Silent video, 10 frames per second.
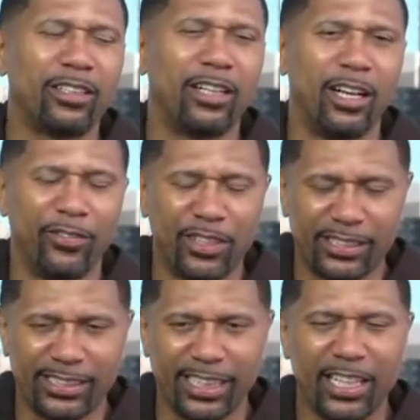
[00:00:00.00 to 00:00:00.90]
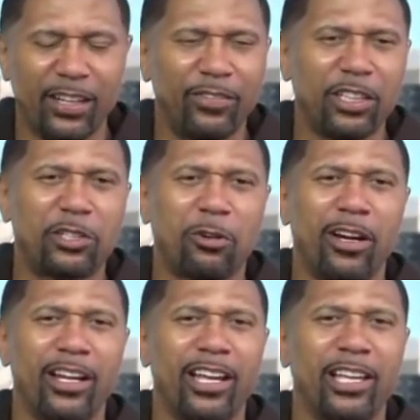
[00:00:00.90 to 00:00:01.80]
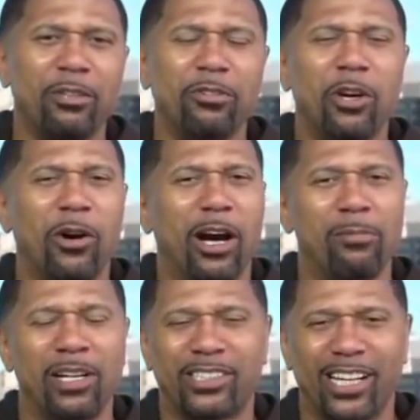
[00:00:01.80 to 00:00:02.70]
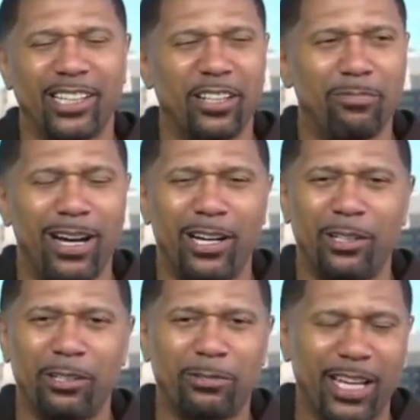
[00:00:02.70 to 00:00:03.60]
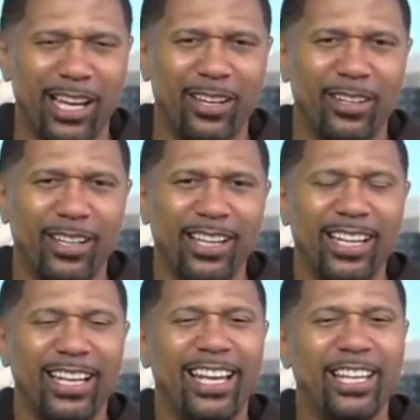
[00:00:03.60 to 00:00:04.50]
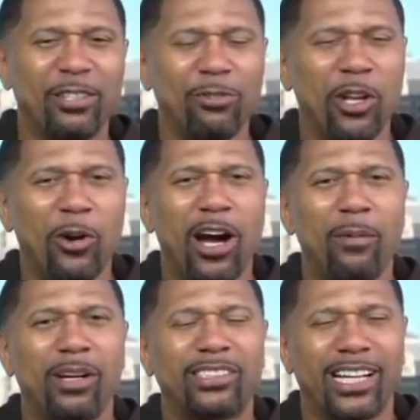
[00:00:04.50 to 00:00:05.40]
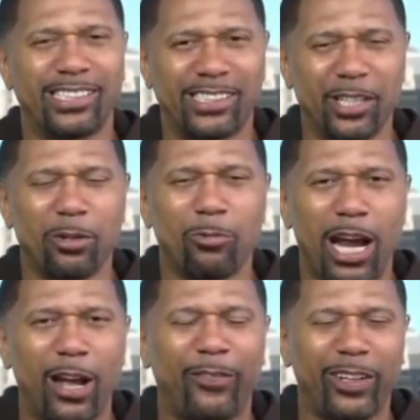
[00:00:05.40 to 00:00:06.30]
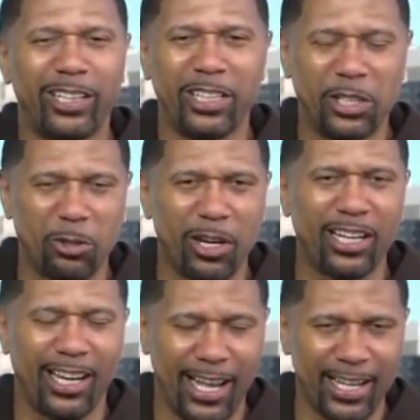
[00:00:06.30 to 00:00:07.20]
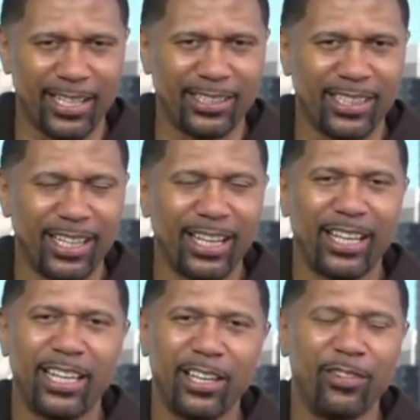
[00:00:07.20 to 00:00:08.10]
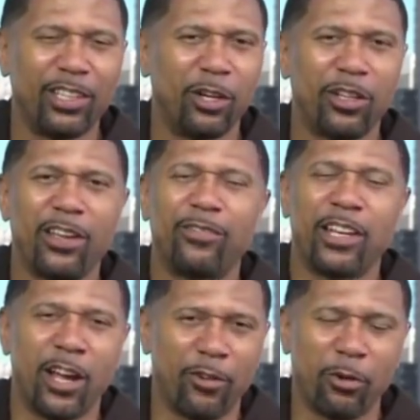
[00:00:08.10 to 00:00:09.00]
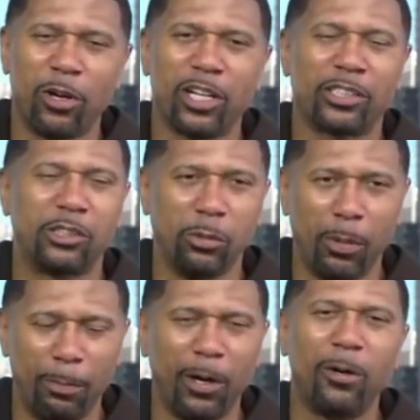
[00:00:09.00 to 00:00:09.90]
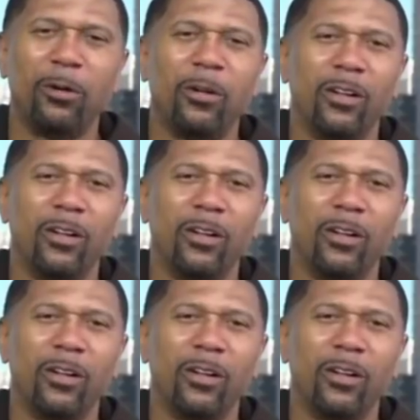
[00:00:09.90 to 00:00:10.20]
of the city of Detroit, and you know how much I love my hometown, and you know how much I still ride for the Detroit Lions, even though they've never won a Super Bowl.